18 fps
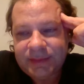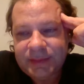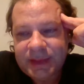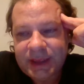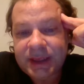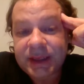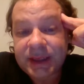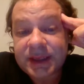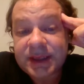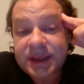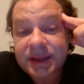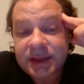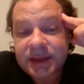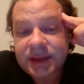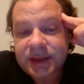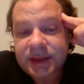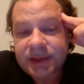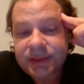He
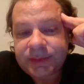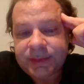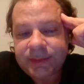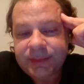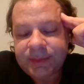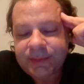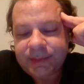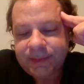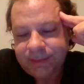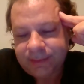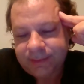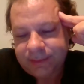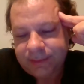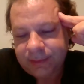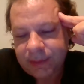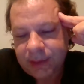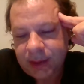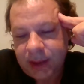listens.
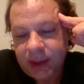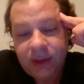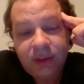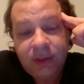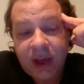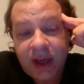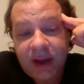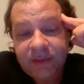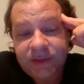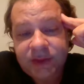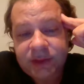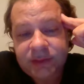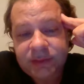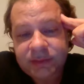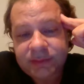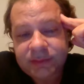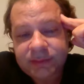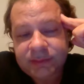You don't have to.